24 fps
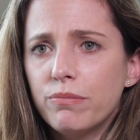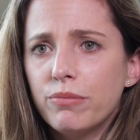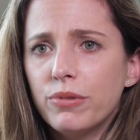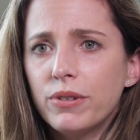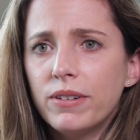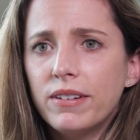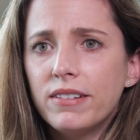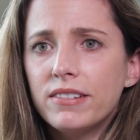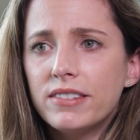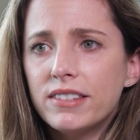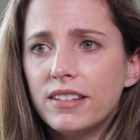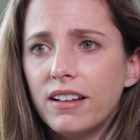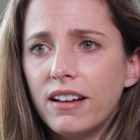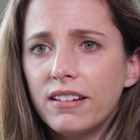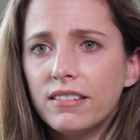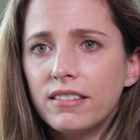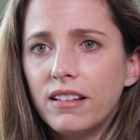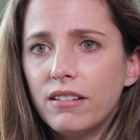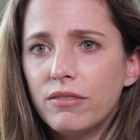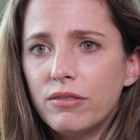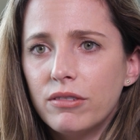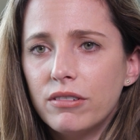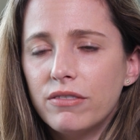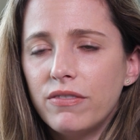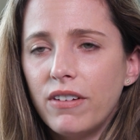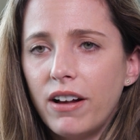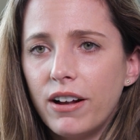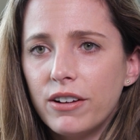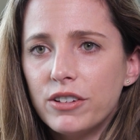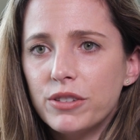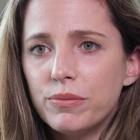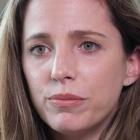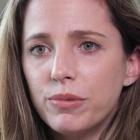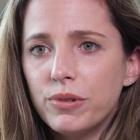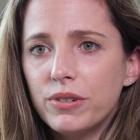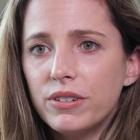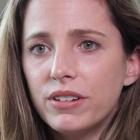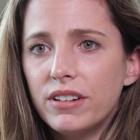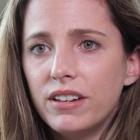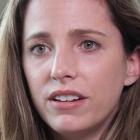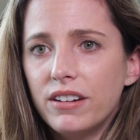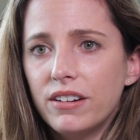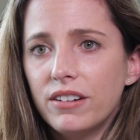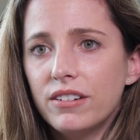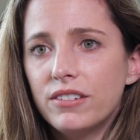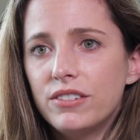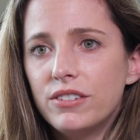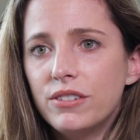brings that level of expert
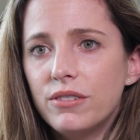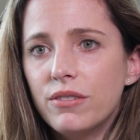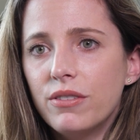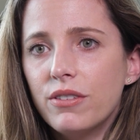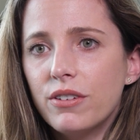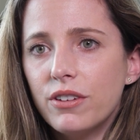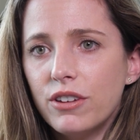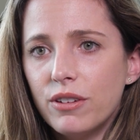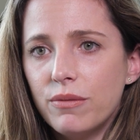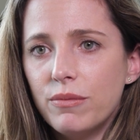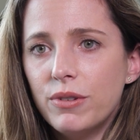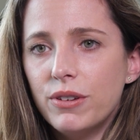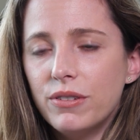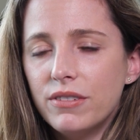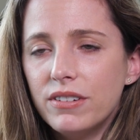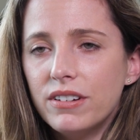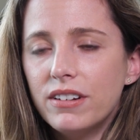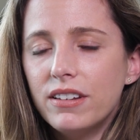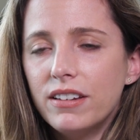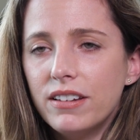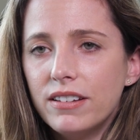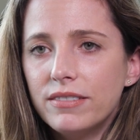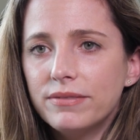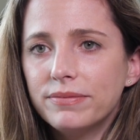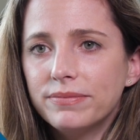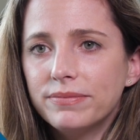care to the community.